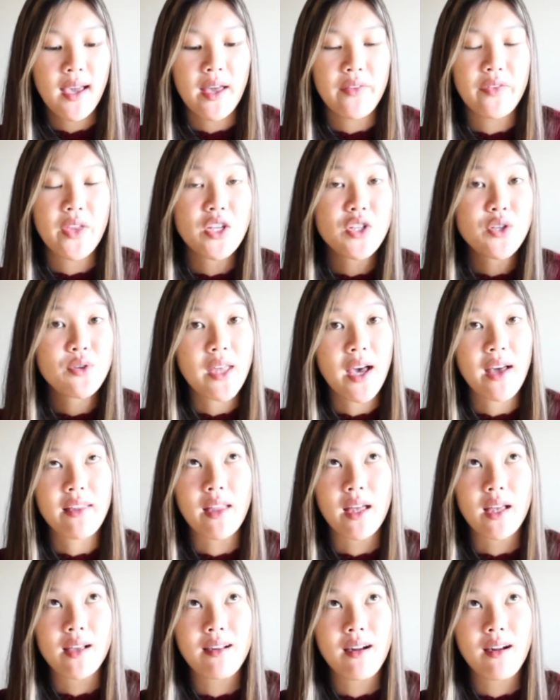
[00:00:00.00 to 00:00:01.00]
and they do that
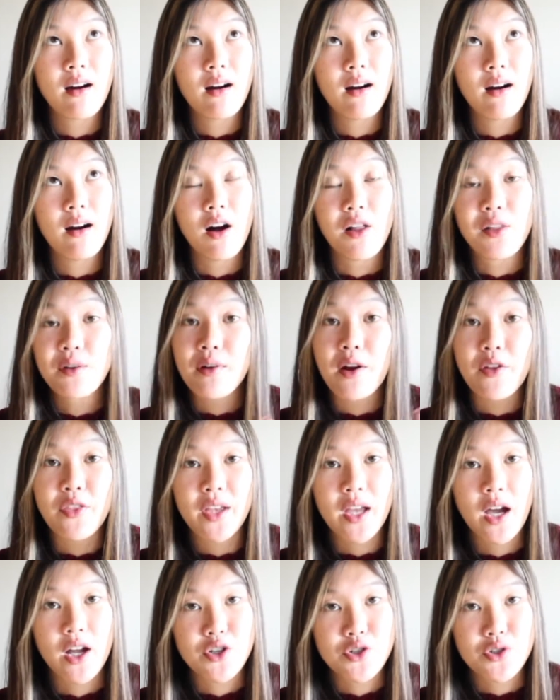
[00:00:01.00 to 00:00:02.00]
like all around
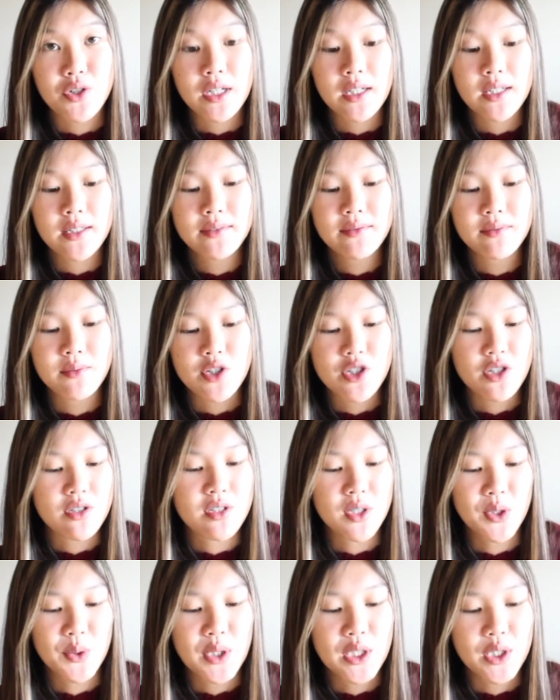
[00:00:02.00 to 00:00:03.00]
the country, which is
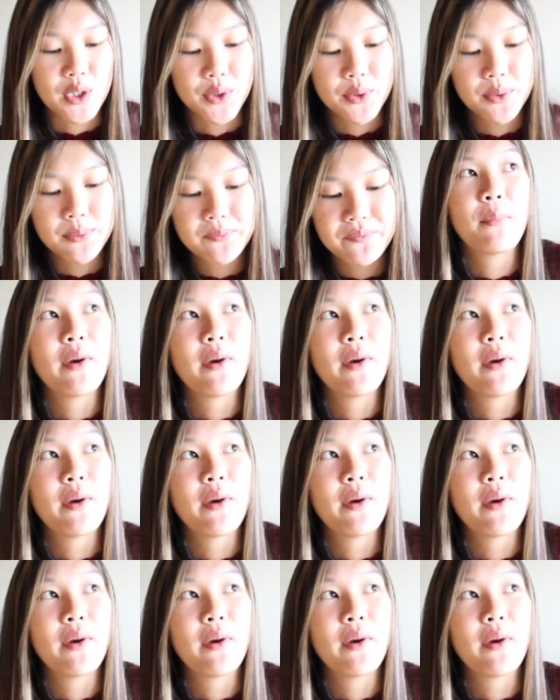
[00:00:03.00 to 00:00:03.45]
so cute.